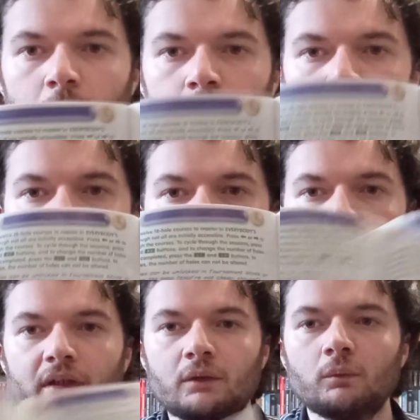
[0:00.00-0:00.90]
Beautiful
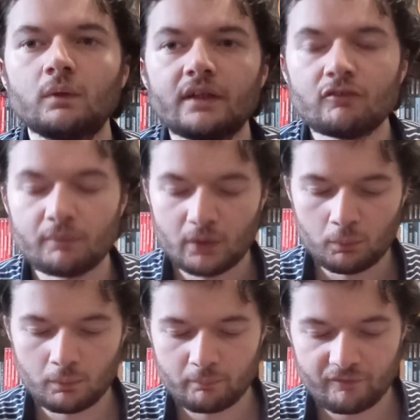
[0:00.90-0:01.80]
manual, never been
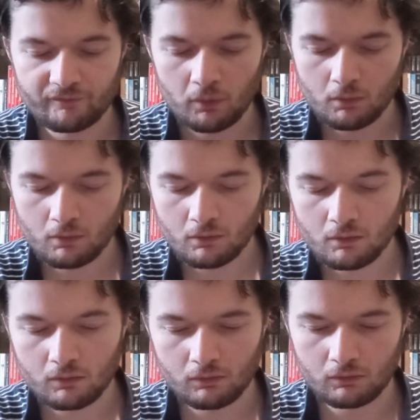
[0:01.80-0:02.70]
opened before.